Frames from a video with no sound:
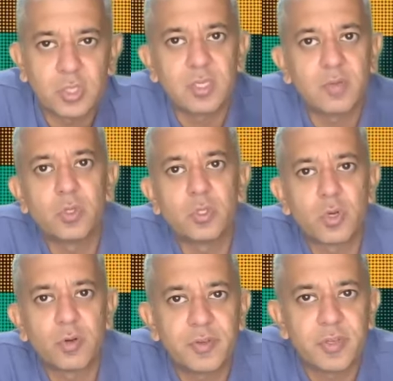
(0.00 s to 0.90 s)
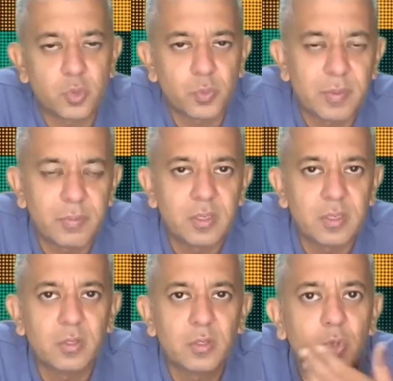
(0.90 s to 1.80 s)
they want softwares to
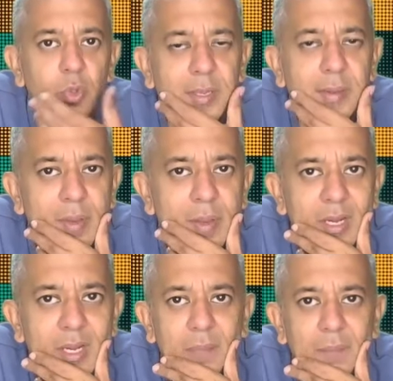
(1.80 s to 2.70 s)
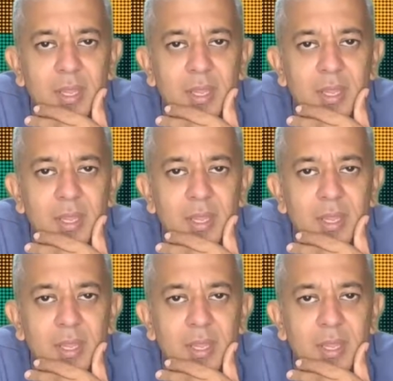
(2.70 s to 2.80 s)
be implementing.